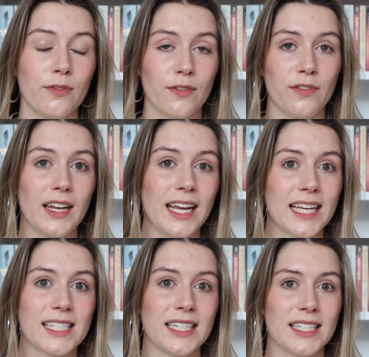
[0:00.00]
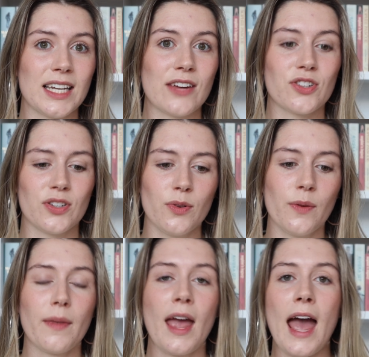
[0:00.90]
for VetX International.
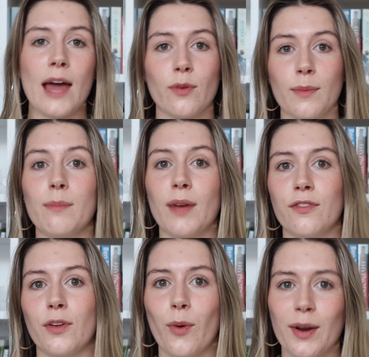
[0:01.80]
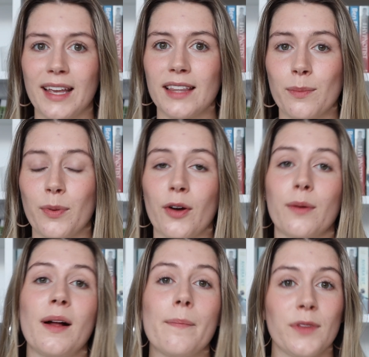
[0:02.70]
And remember, if you want to get the
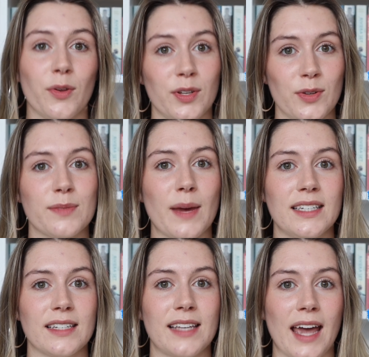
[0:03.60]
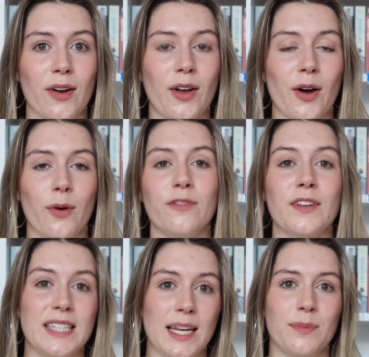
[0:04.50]
book, you can use my discount code for
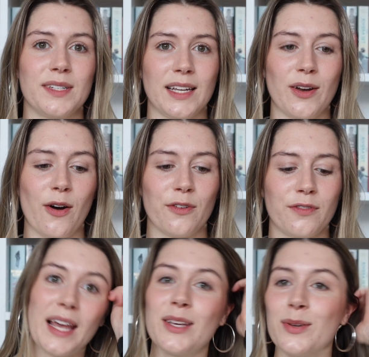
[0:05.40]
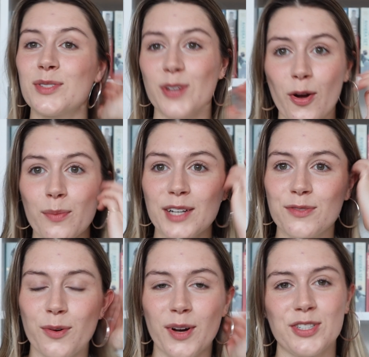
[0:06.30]
10% off. Thank you so much
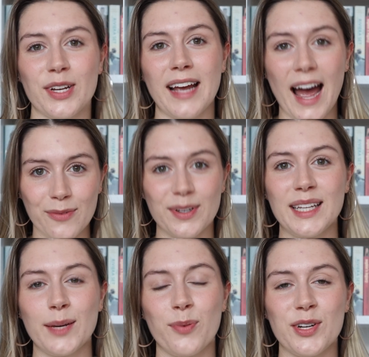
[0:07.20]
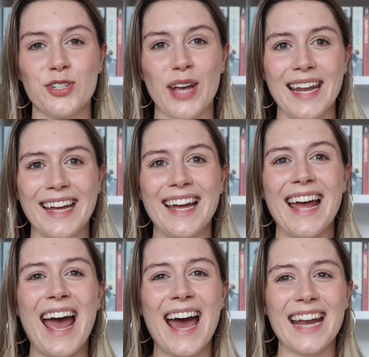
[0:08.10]
for watching. I really appreciate it,
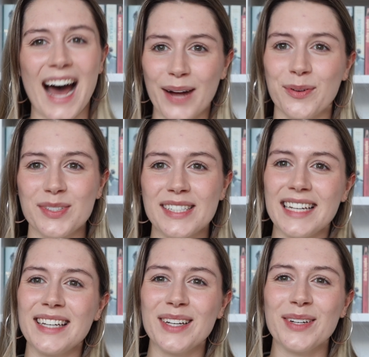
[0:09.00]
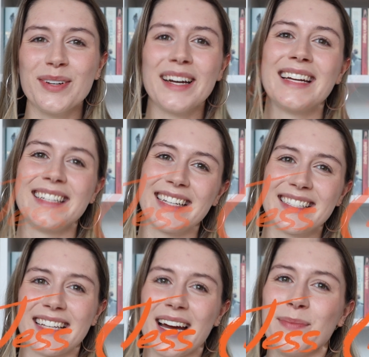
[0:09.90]
and I will see you
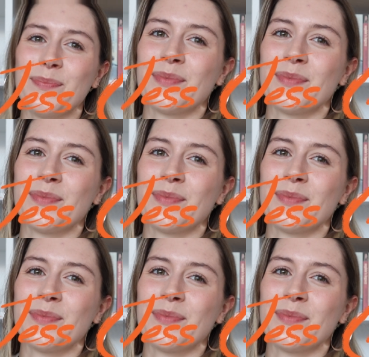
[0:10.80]
next time.